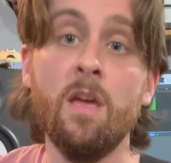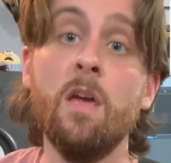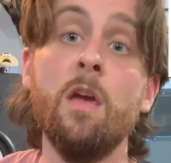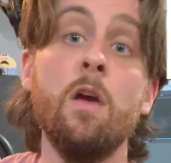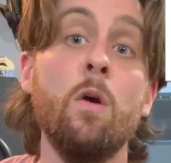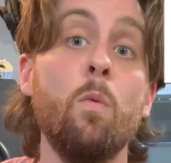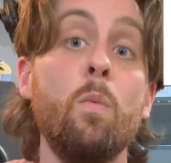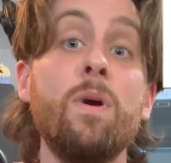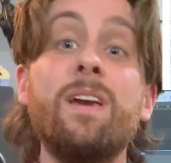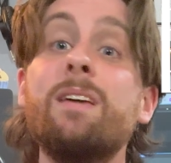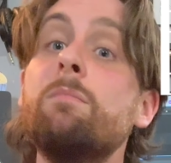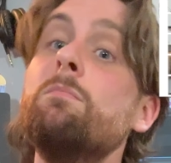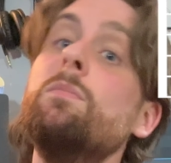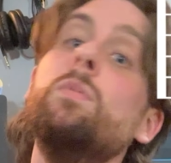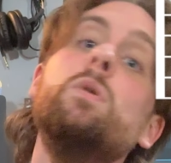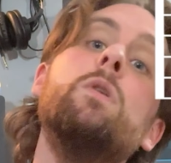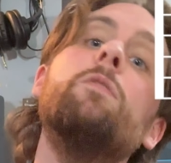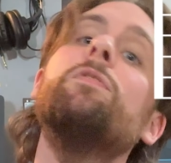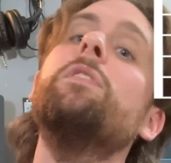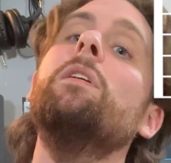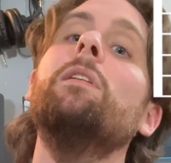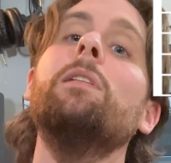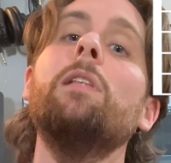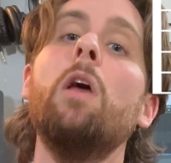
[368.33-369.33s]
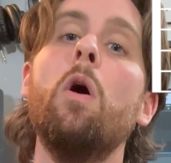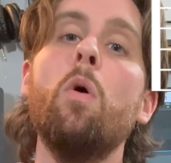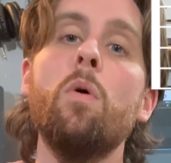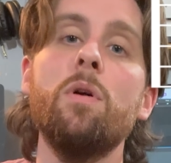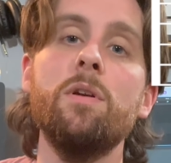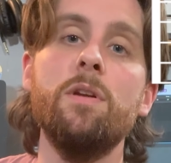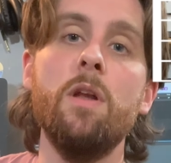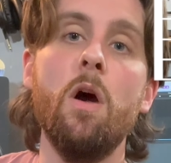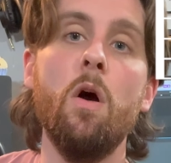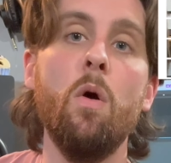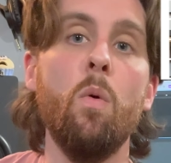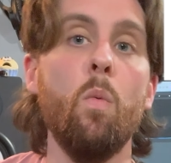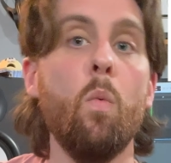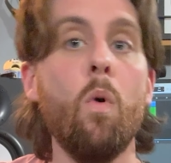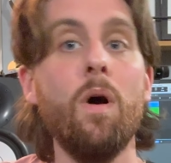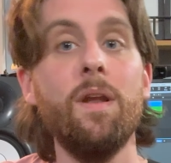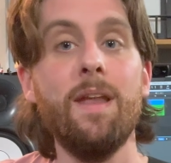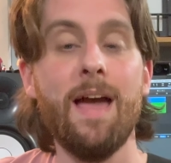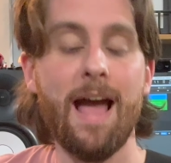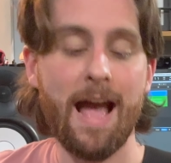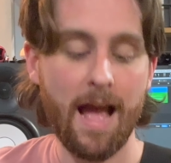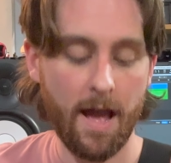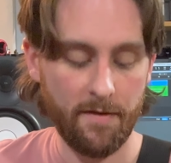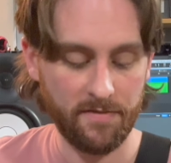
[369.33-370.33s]
We can move the lower note
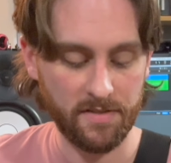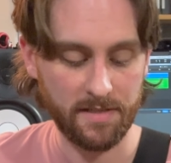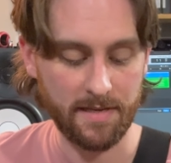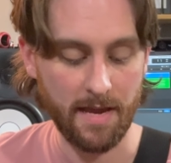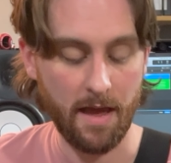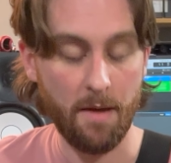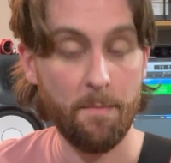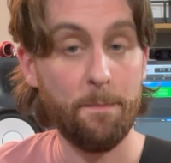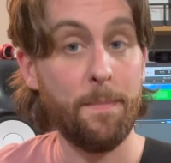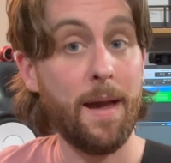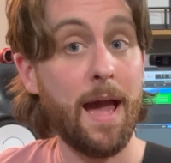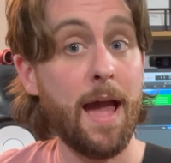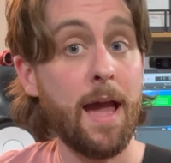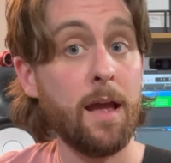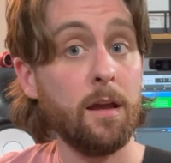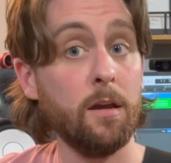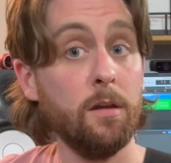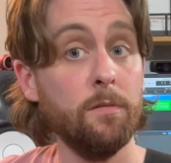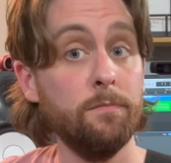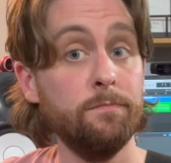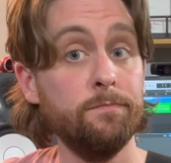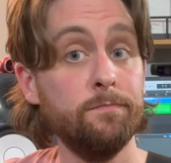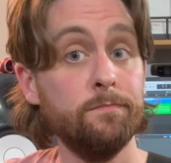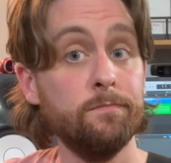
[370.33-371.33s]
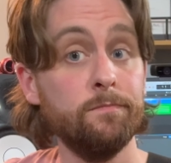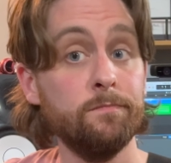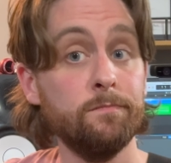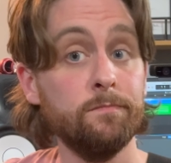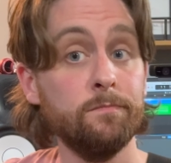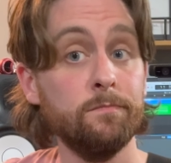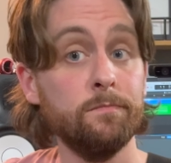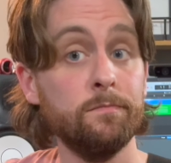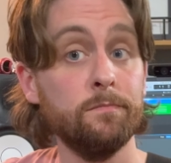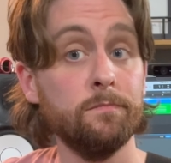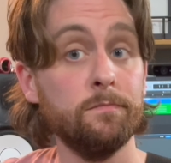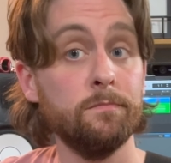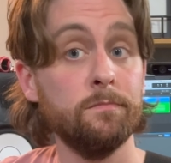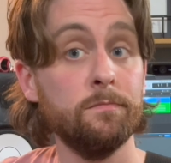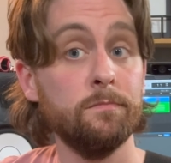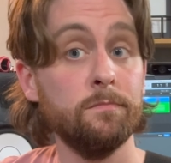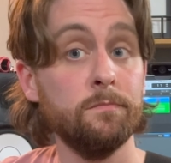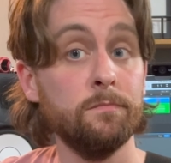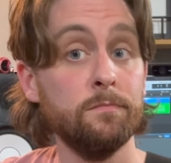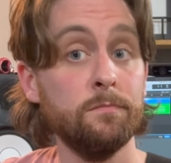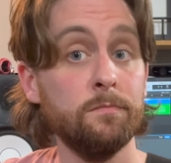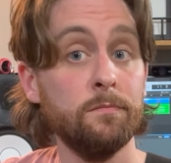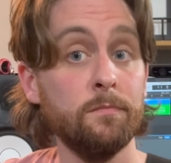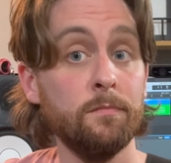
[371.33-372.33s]
1/2 step back
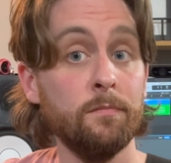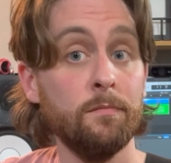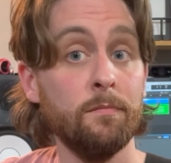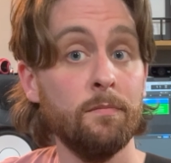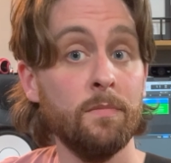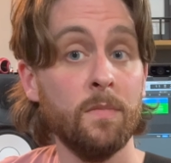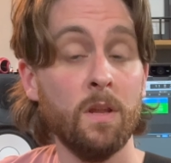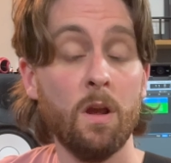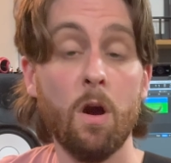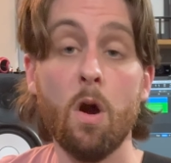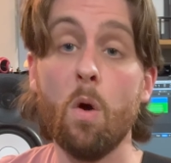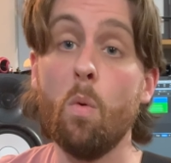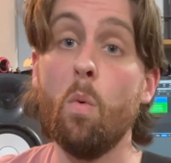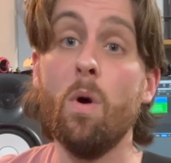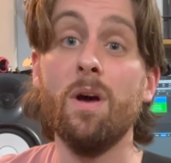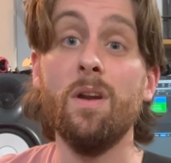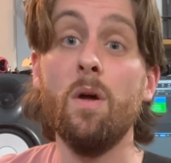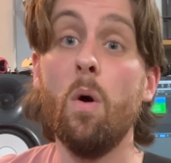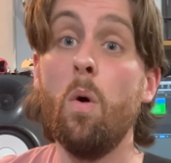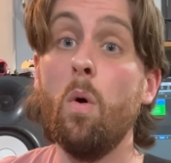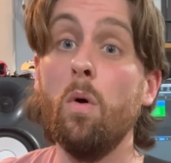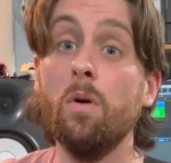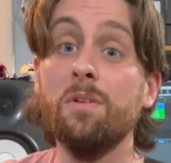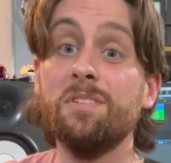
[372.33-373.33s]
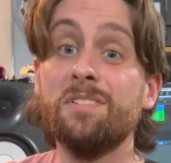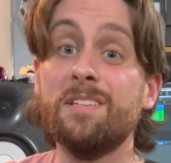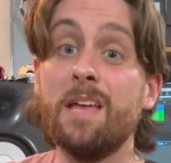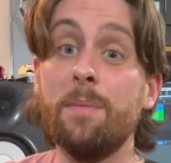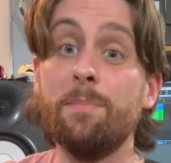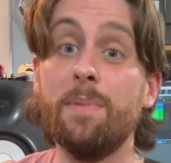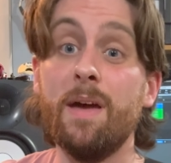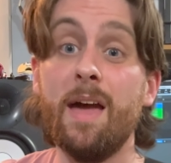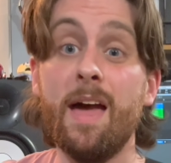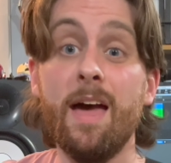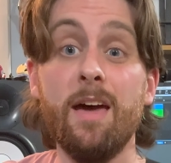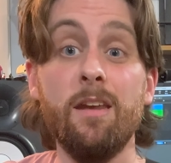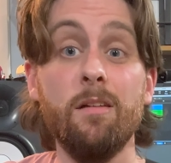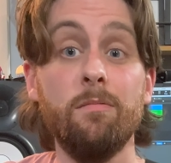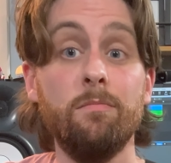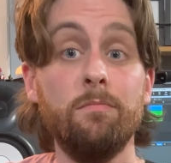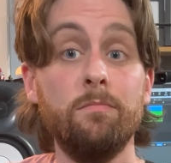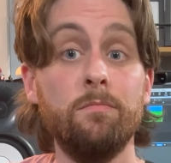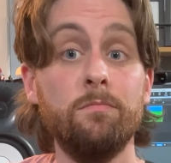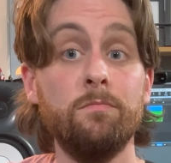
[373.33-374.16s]
or 1 whole step ahead.